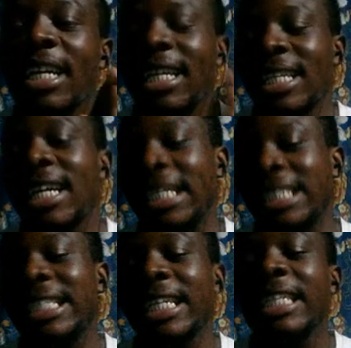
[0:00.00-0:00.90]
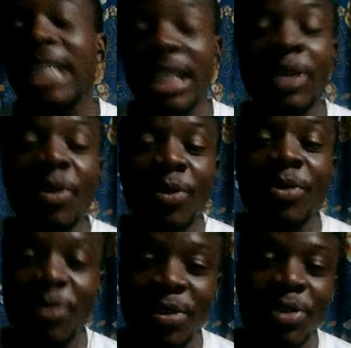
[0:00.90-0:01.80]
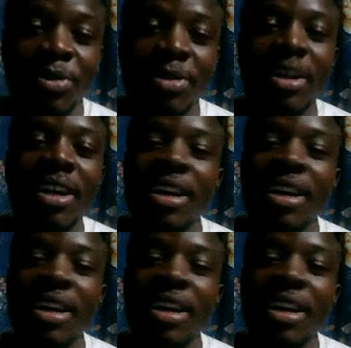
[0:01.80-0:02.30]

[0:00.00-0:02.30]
it can generate clean code for you.